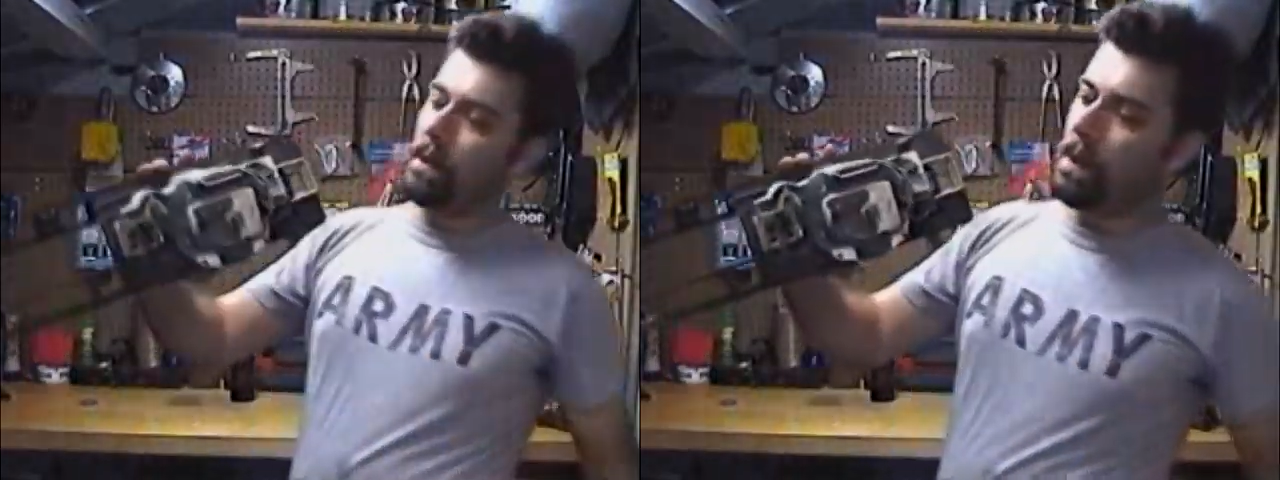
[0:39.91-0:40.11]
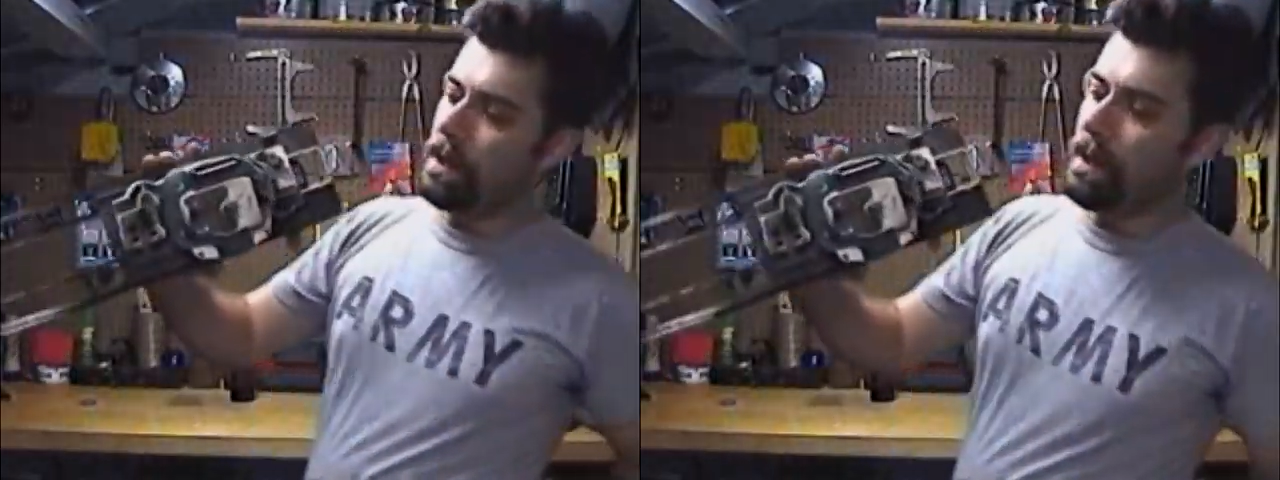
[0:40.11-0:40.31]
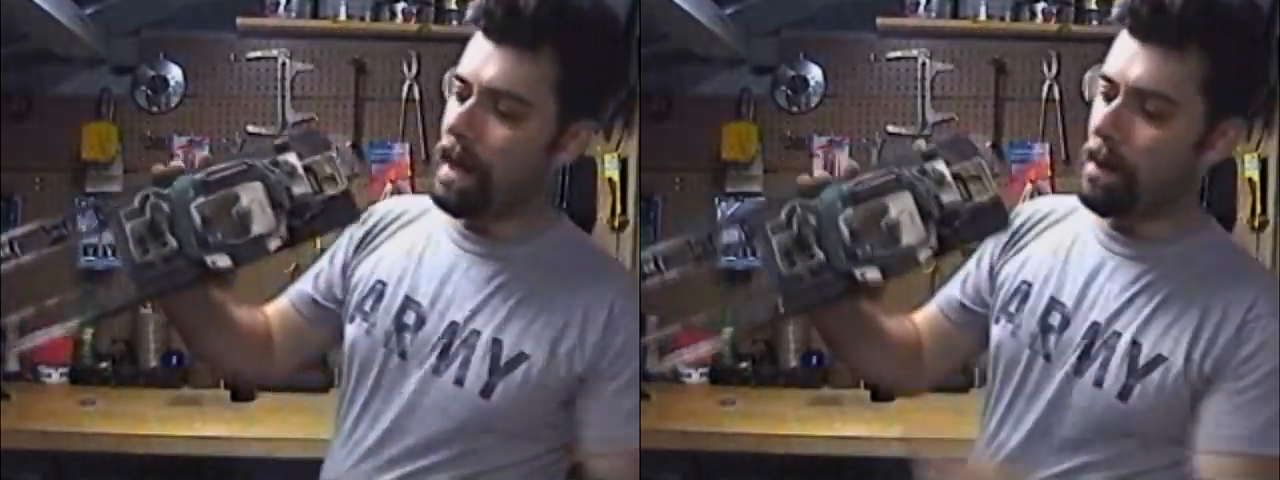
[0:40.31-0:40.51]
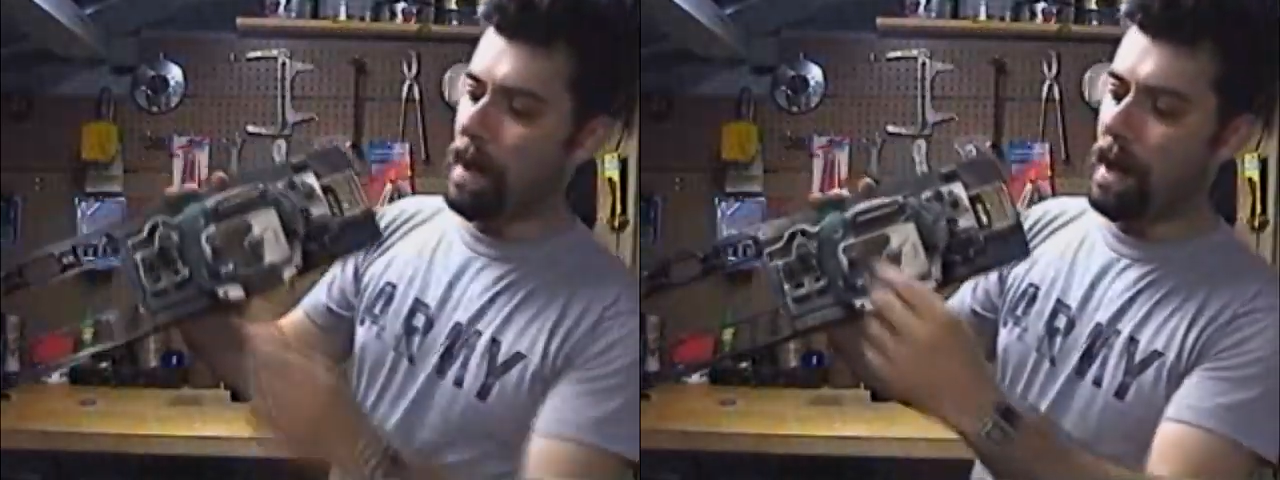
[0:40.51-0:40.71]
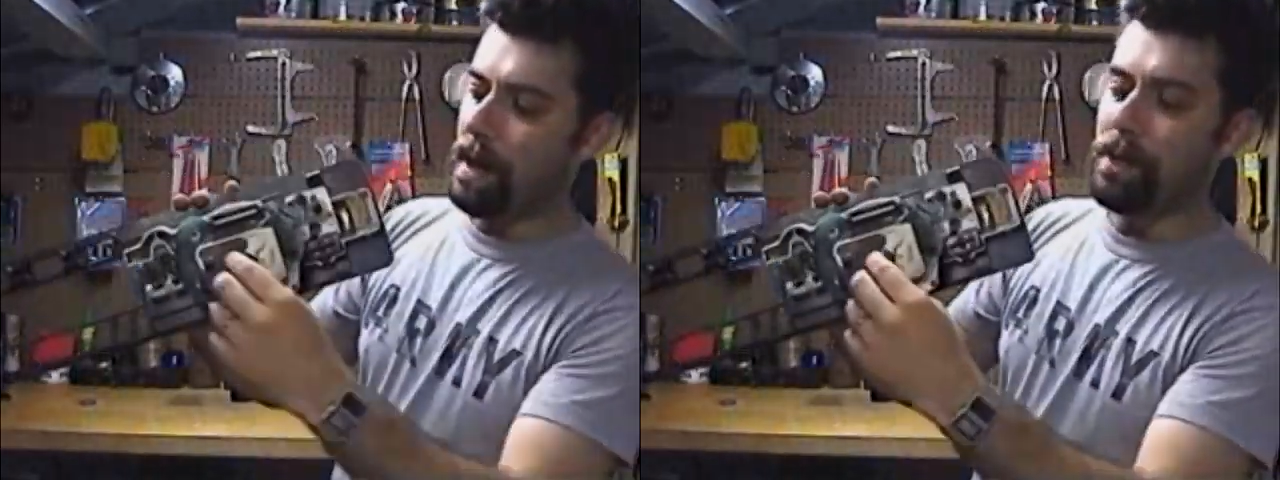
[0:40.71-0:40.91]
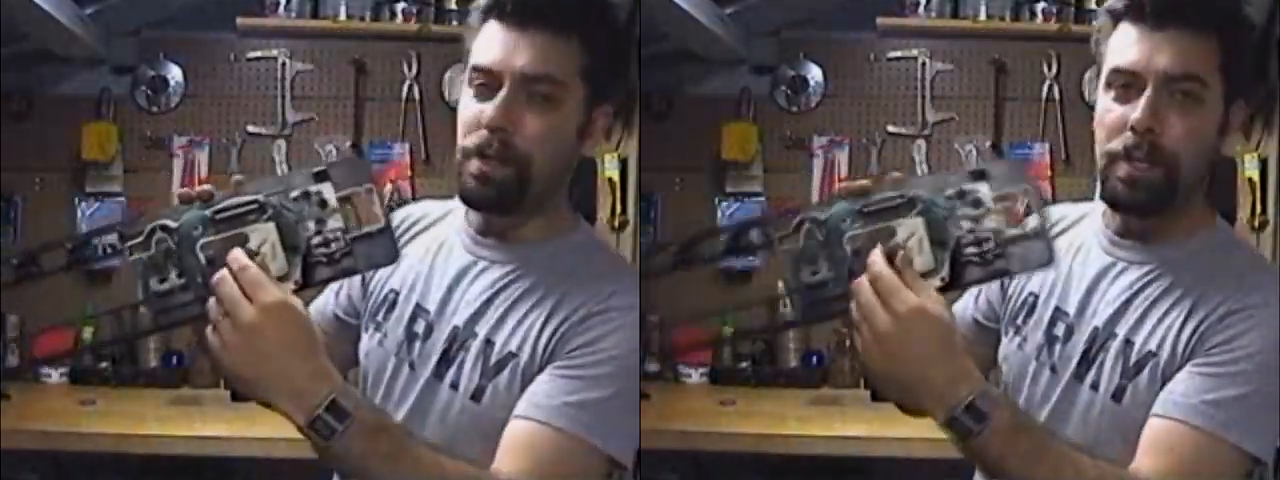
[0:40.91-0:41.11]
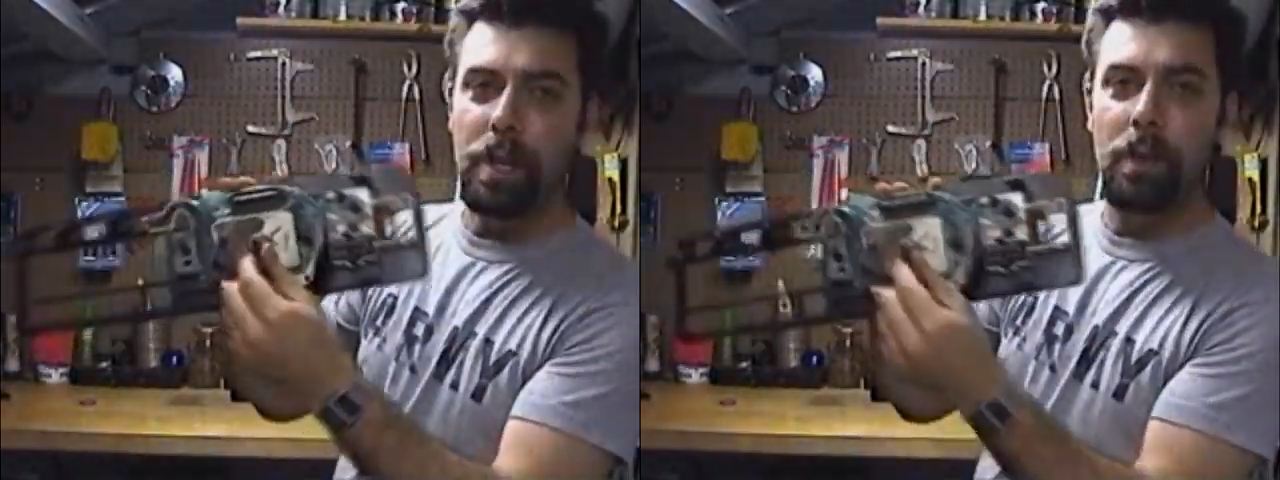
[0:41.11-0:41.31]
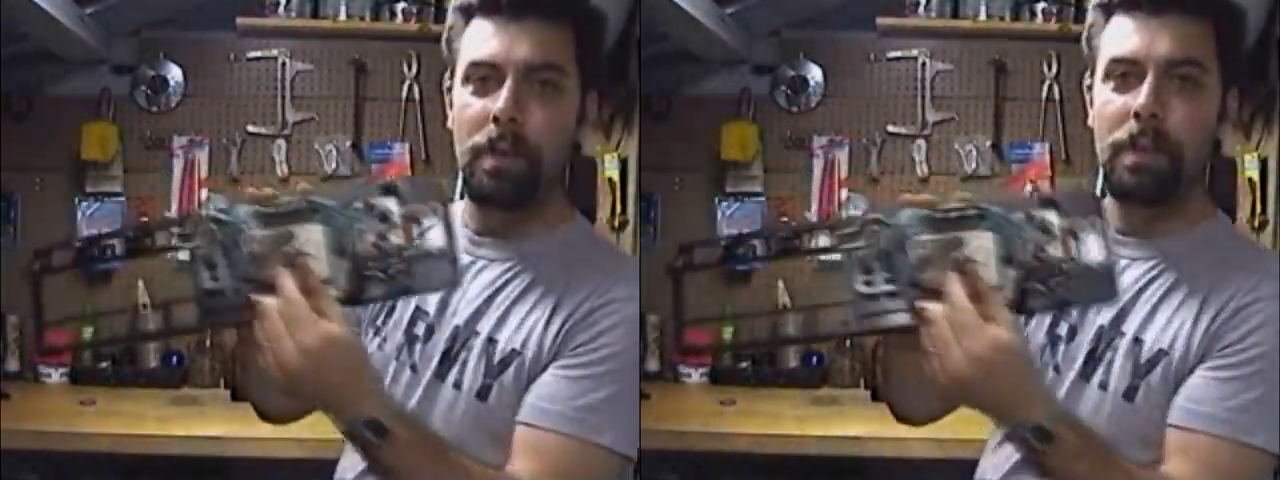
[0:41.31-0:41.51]
Once it's out about an inch or
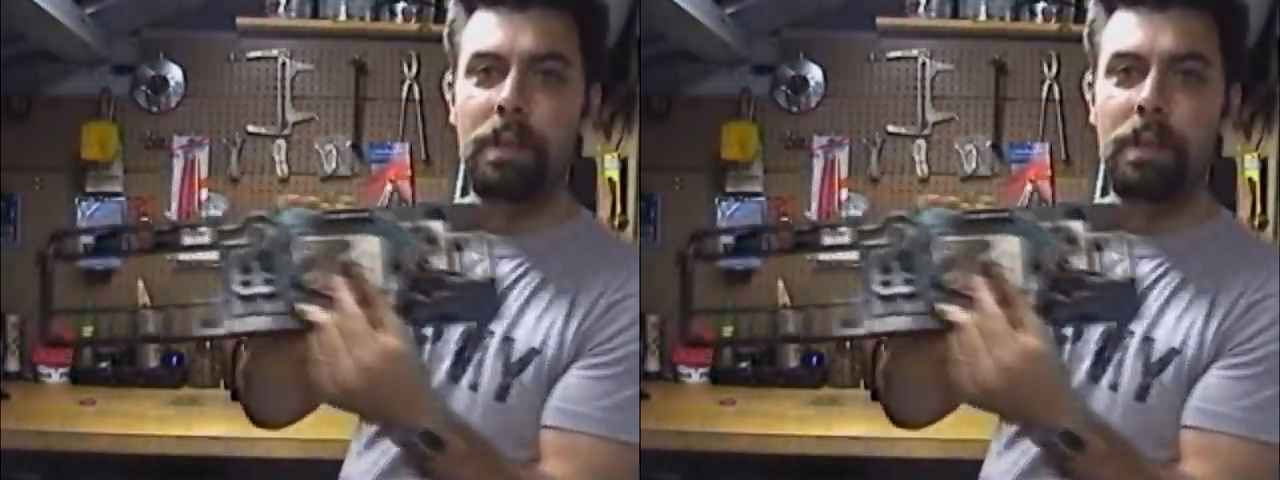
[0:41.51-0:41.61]
so,